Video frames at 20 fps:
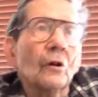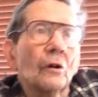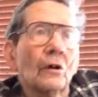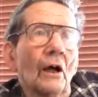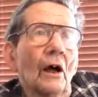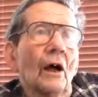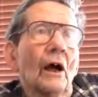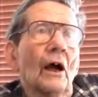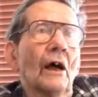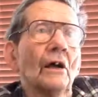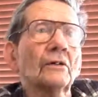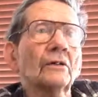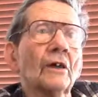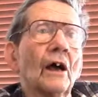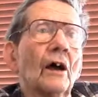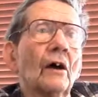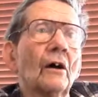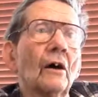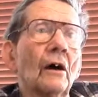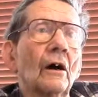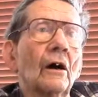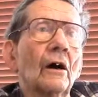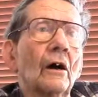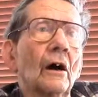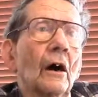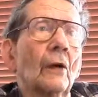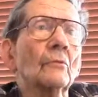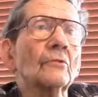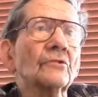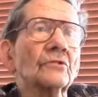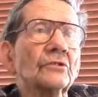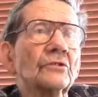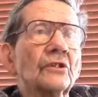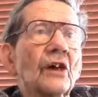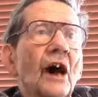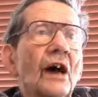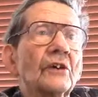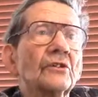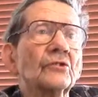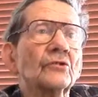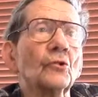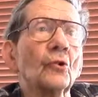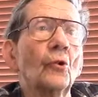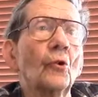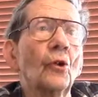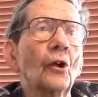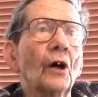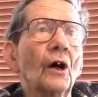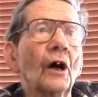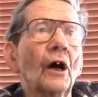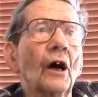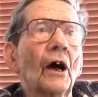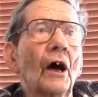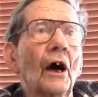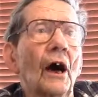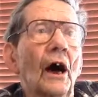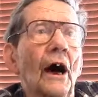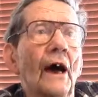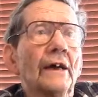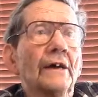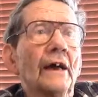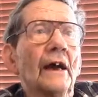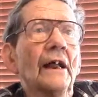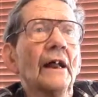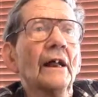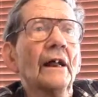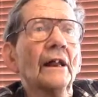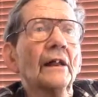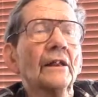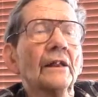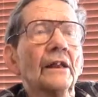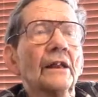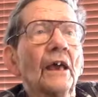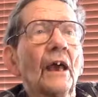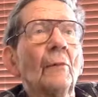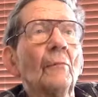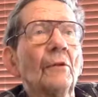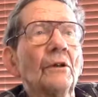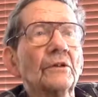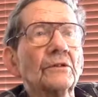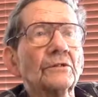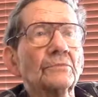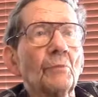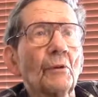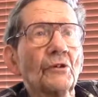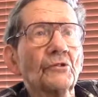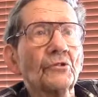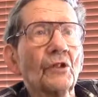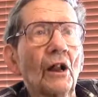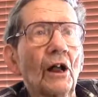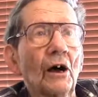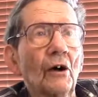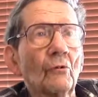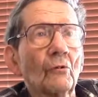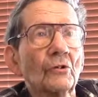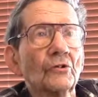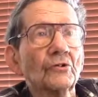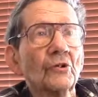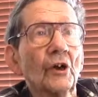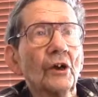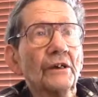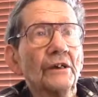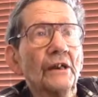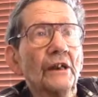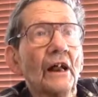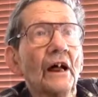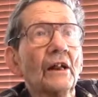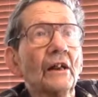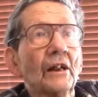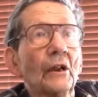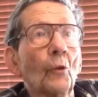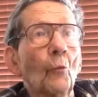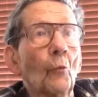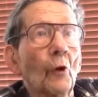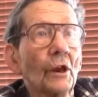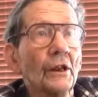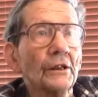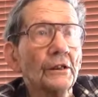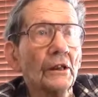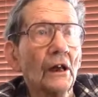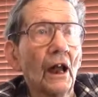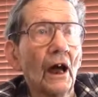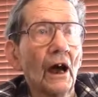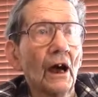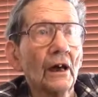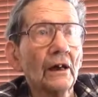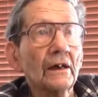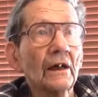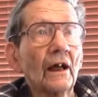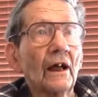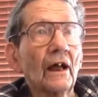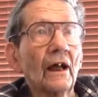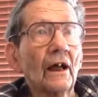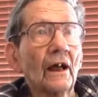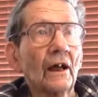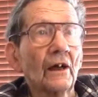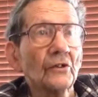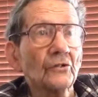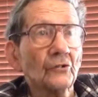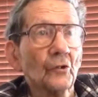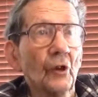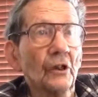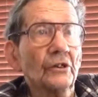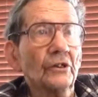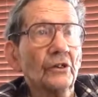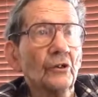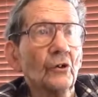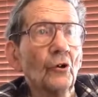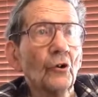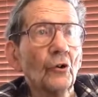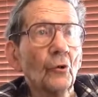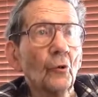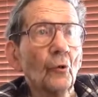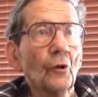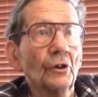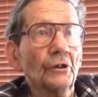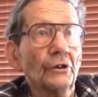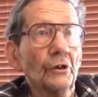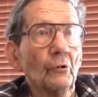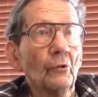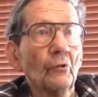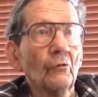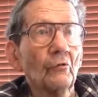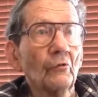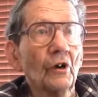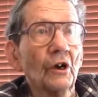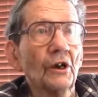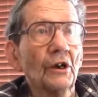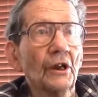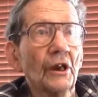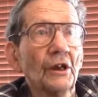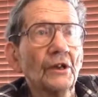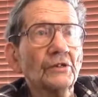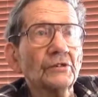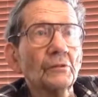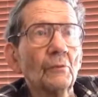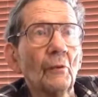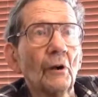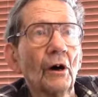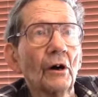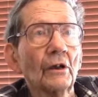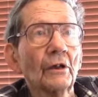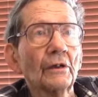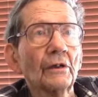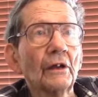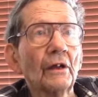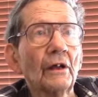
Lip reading: Yeah, I was in high school. I got out, they gave me special hours, so I get out at 1 o'clock so I could go to work. They were very nice about it.